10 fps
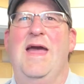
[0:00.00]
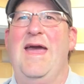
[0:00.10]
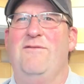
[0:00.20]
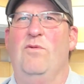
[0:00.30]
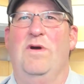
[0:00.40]
Hey
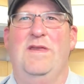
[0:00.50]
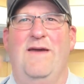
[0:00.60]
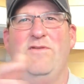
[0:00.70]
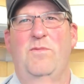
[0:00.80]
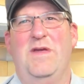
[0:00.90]
everyone,
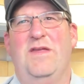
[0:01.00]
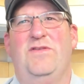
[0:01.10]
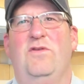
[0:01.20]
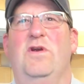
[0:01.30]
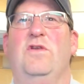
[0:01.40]
have you been
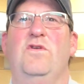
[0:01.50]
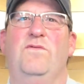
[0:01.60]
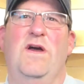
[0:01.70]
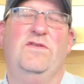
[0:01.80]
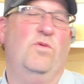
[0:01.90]
considering a new
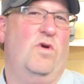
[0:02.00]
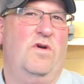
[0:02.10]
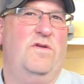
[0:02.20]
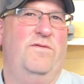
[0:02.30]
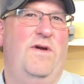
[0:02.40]
vice to work
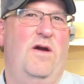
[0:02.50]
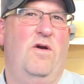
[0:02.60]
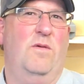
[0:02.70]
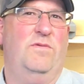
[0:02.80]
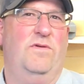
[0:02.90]
on your
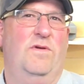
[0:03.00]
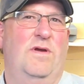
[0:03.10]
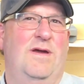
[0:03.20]
firearms?